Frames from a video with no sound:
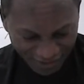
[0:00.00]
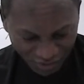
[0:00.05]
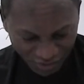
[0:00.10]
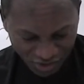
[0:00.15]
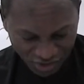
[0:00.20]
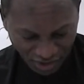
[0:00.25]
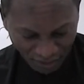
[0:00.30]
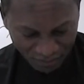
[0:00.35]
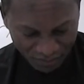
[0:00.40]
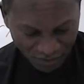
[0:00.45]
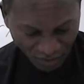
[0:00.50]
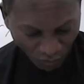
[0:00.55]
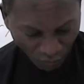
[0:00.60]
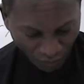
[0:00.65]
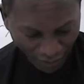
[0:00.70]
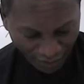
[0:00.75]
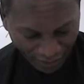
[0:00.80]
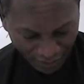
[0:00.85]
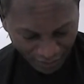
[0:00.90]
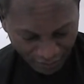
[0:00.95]
so chapter
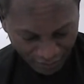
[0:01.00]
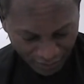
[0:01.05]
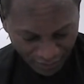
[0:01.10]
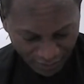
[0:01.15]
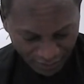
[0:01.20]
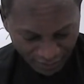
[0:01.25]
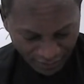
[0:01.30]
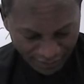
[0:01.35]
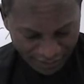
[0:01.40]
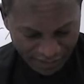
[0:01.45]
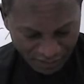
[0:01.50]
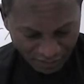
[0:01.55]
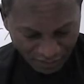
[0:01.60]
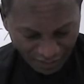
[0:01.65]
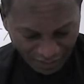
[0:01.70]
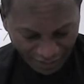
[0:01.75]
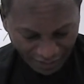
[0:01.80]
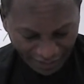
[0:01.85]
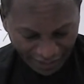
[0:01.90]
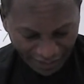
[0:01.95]
1, let's
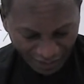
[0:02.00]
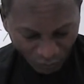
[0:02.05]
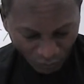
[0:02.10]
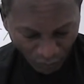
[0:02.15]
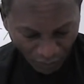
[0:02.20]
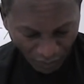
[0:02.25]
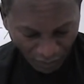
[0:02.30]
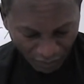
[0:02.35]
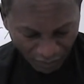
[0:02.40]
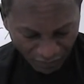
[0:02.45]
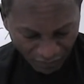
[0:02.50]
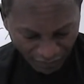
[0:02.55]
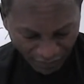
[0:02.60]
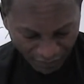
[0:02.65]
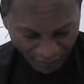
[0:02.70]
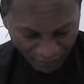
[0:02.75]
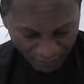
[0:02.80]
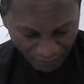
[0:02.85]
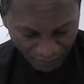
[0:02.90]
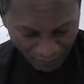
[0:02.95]
begin with
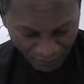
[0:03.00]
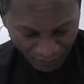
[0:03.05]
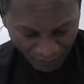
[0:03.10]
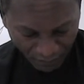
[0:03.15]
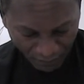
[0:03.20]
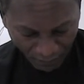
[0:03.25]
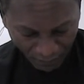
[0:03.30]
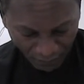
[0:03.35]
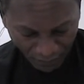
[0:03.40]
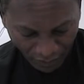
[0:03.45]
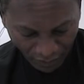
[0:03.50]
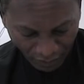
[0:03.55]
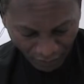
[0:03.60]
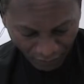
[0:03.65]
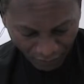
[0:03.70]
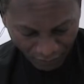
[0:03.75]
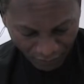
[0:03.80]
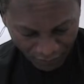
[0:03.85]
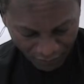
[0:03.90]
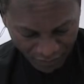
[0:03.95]

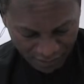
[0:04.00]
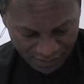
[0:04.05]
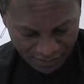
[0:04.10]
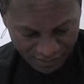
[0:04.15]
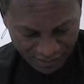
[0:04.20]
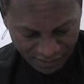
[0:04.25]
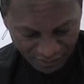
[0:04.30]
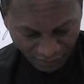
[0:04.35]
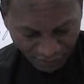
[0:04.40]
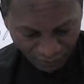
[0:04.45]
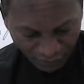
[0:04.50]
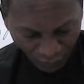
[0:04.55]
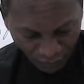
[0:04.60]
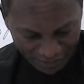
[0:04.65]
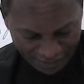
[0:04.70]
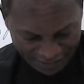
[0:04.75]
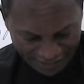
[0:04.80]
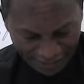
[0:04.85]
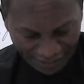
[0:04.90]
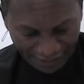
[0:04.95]
verse
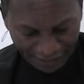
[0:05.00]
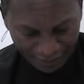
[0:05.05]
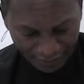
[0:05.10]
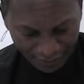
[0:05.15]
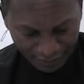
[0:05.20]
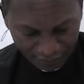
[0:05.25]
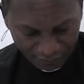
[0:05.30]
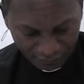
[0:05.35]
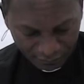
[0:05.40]
14.